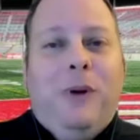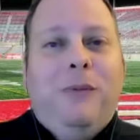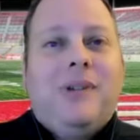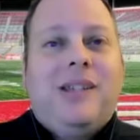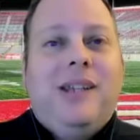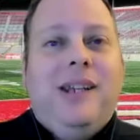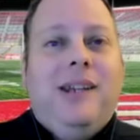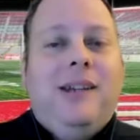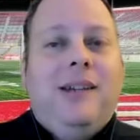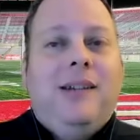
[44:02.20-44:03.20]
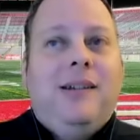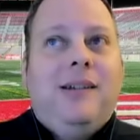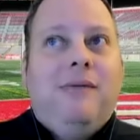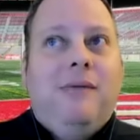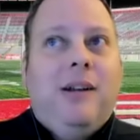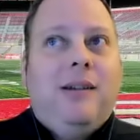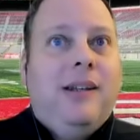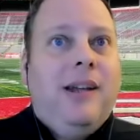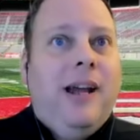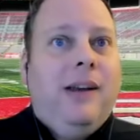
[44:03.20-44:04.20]
will see what
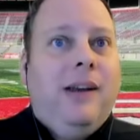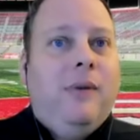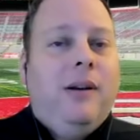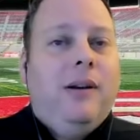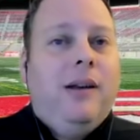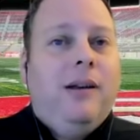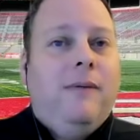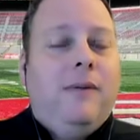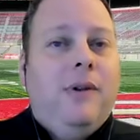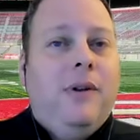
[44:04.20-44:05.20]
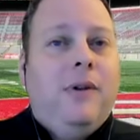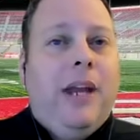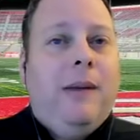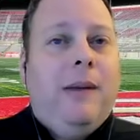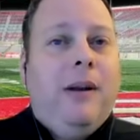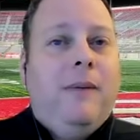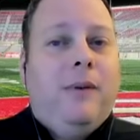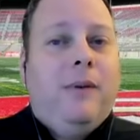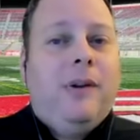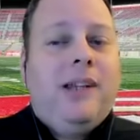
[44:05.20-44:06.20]
tonight when uh, Notre Dame and
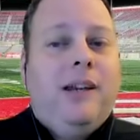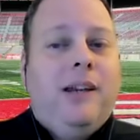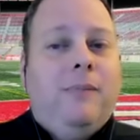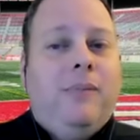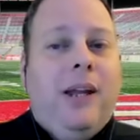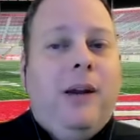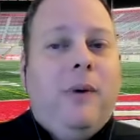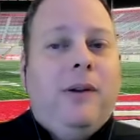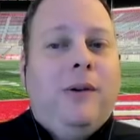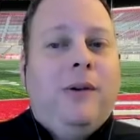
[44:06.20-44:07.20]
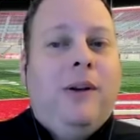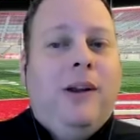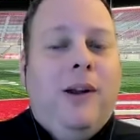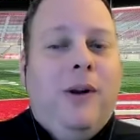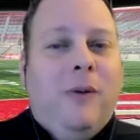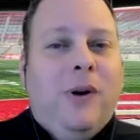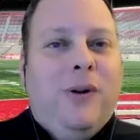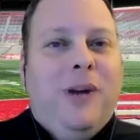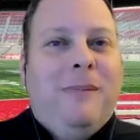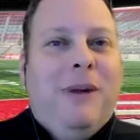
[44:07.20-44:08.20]
Florida State play whether whether
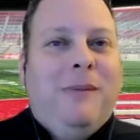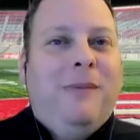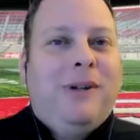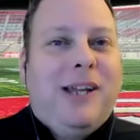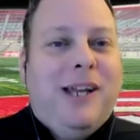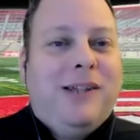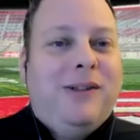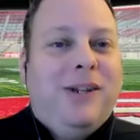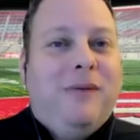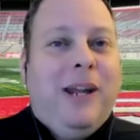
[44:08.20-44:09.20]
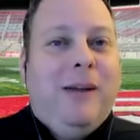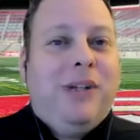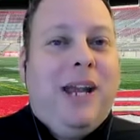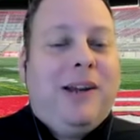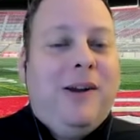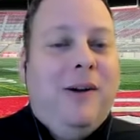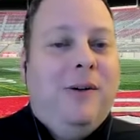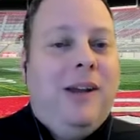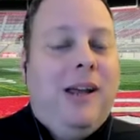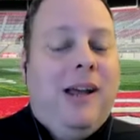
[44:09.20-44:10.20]
or not maybe Wisconsin should have kept Jack
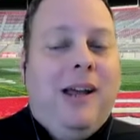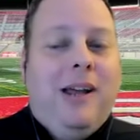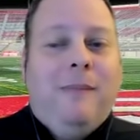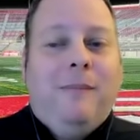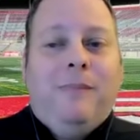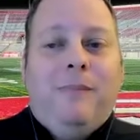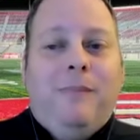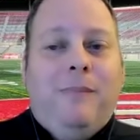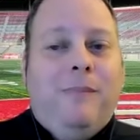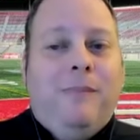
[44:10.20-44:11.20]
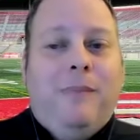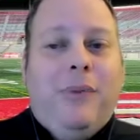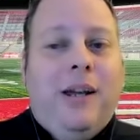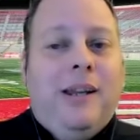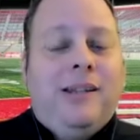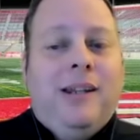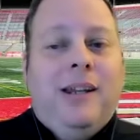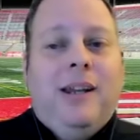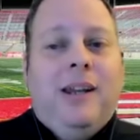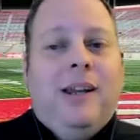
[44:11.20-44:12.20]
Coan, um, but
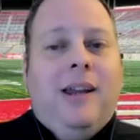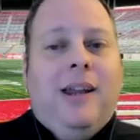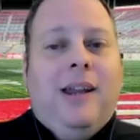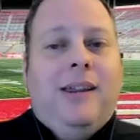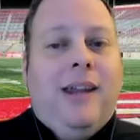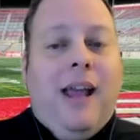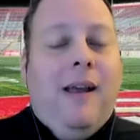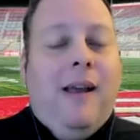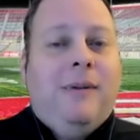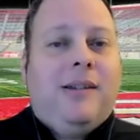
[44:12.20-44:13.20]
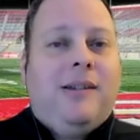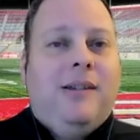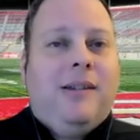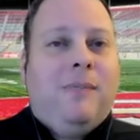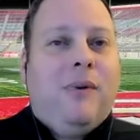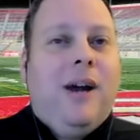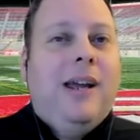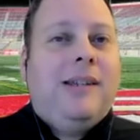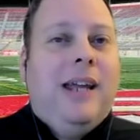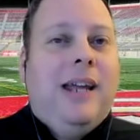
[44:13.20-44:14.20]
the, I'm just
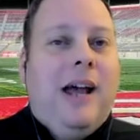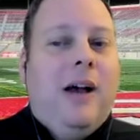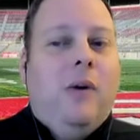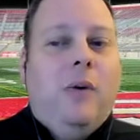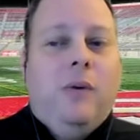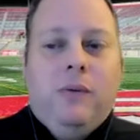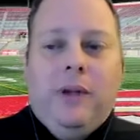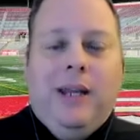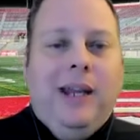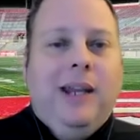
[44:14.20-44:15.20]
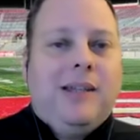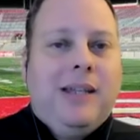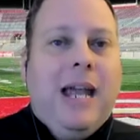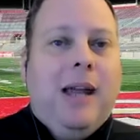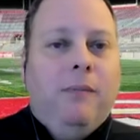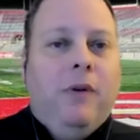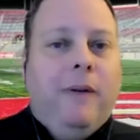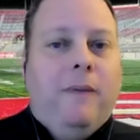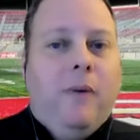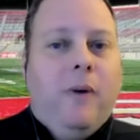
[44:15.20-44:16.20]
surprised at how he is not
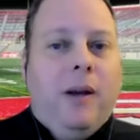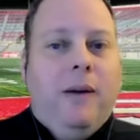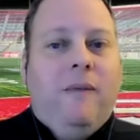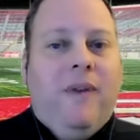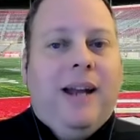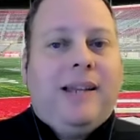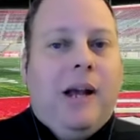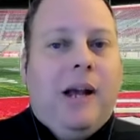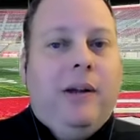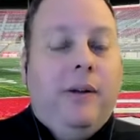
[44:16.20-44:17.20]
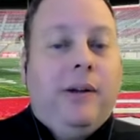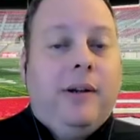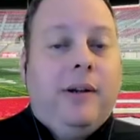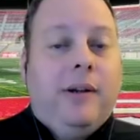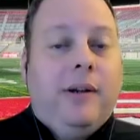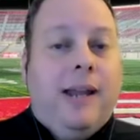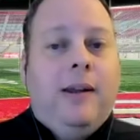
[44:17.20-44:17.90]
moving forward, and in fact, how he looks like